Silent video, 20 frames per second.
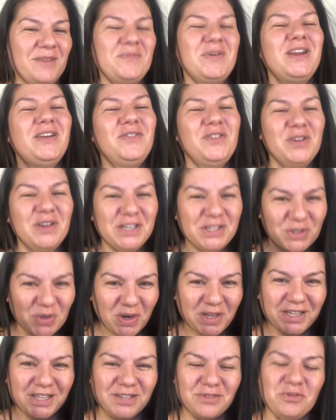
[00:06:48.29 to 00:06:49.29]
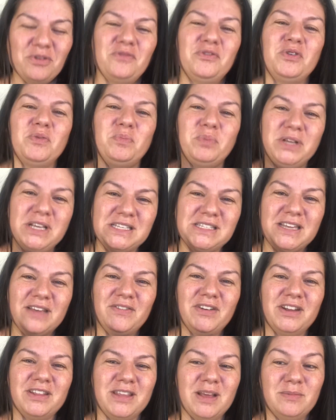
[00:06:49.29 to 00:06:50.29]
But if you enjoyed this review, please give
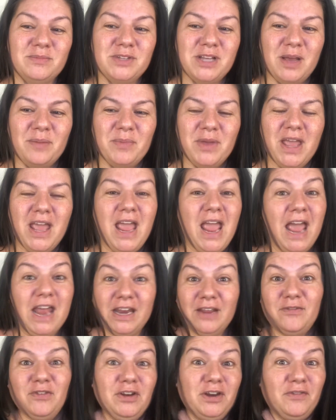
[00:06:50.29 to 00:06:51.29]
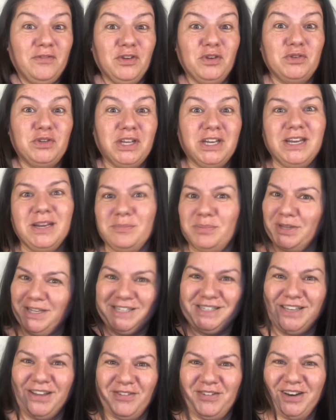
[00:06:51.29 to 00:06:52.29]
it a thumbs up. And even if you didn't,
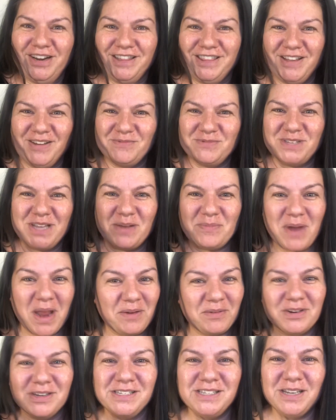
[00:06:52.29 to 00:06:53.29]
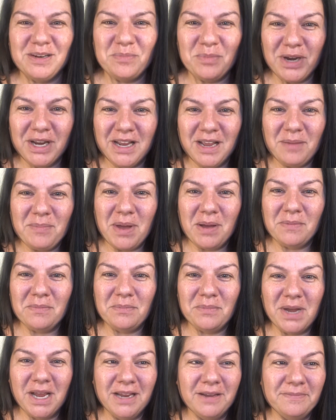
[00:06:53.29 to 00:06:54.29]
please give it a thumbs up. I'm Christina Marie. I'm out.
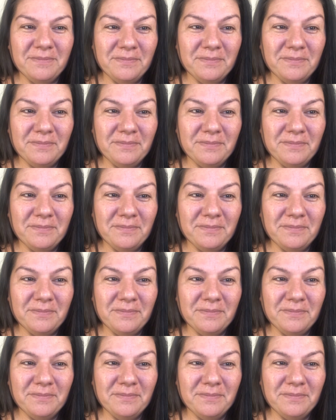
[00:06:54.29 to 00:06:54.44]
Bye.